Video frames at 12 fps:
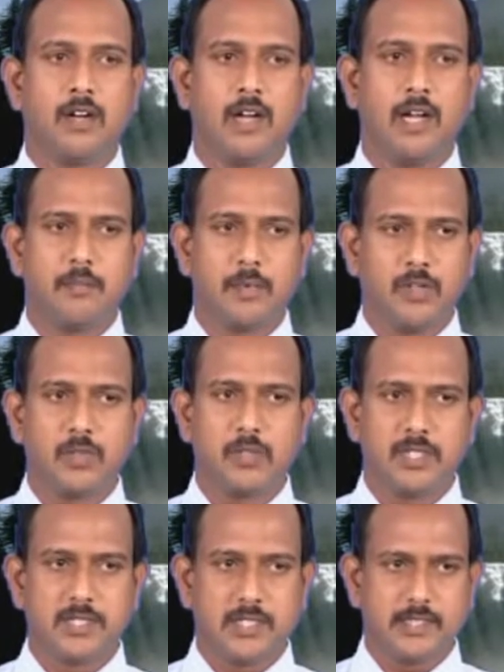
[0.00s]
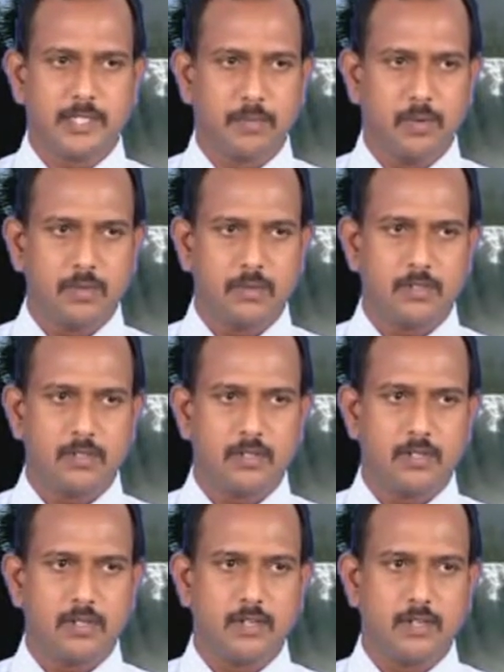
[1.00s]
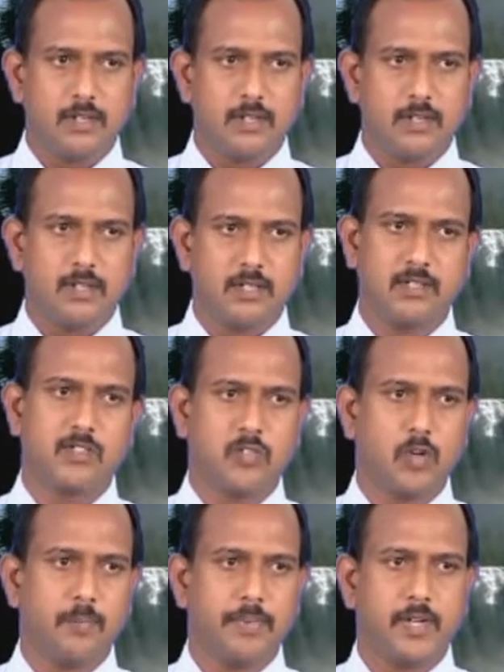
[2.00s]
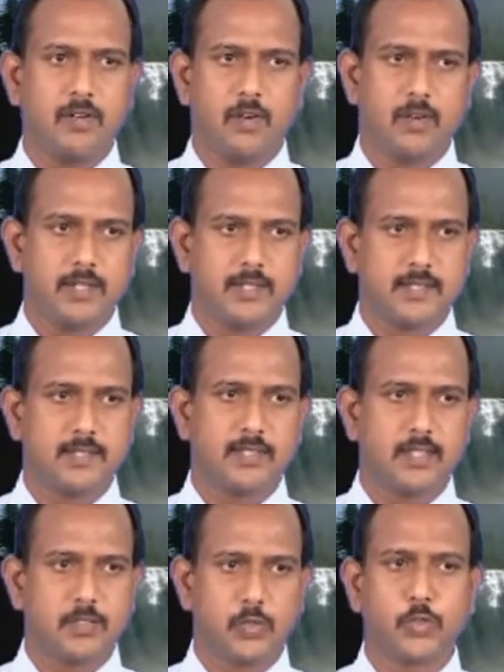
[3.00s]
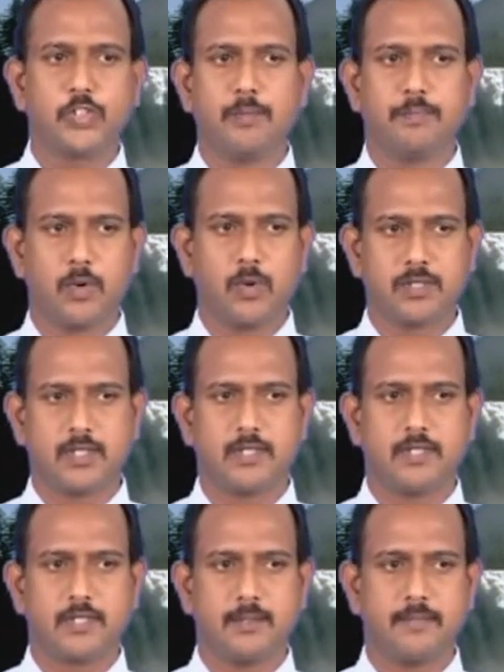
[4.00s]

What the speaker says: I'm going to discuss about a topic called as social process.